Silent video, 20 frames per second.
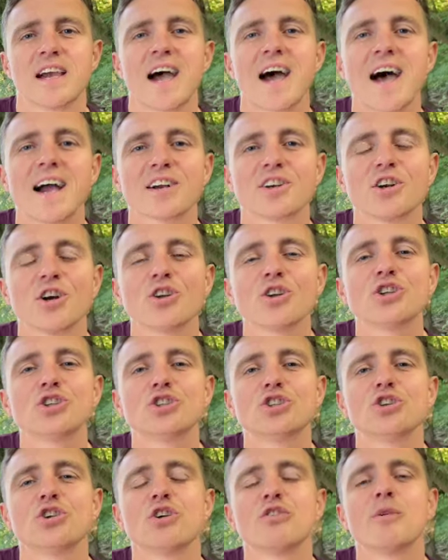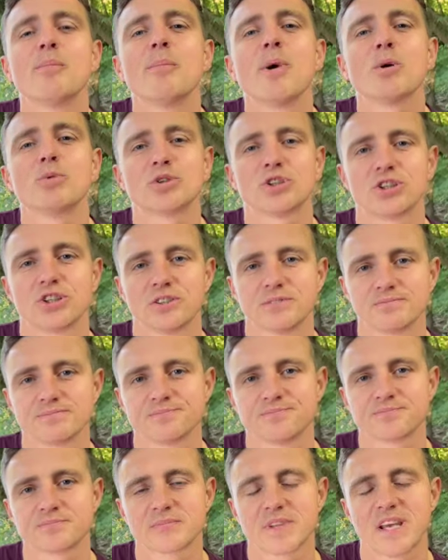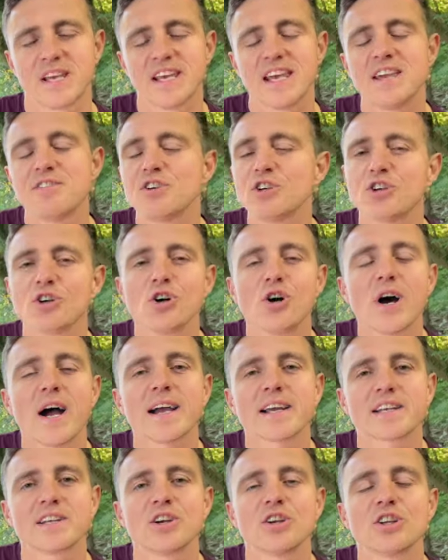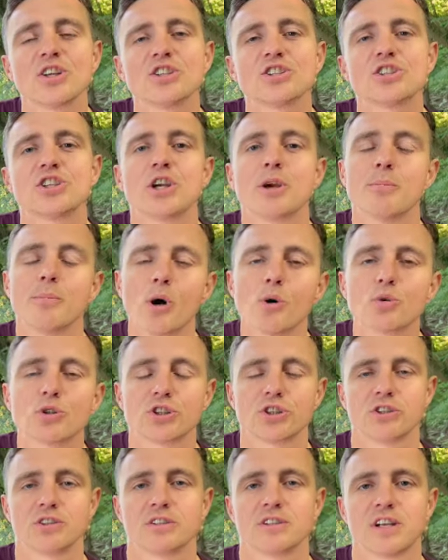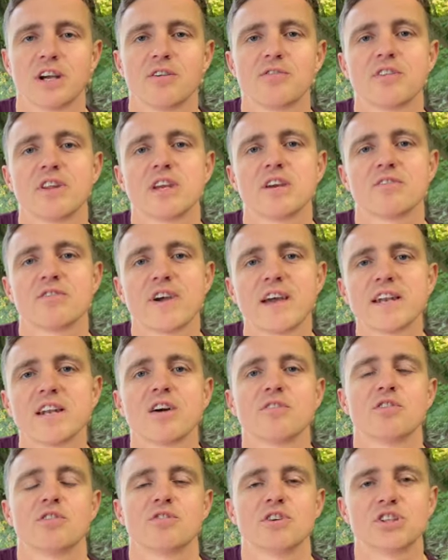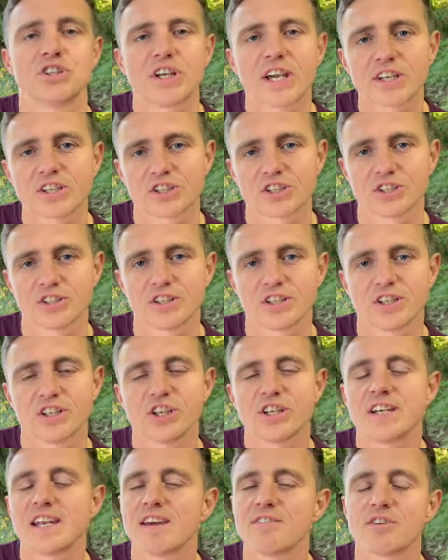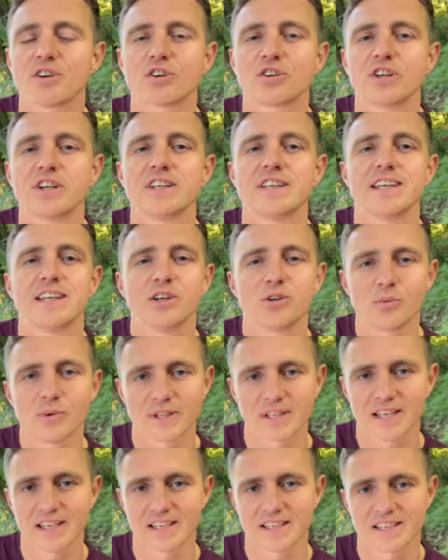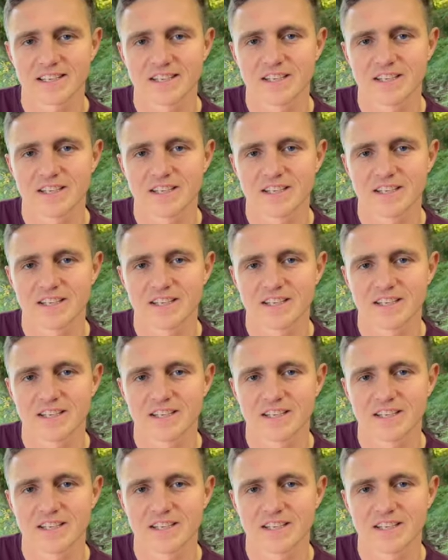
Acknowledge your emotion. If you don't acknowledge the emotion of the event of the rejection, you're never going to deal with it.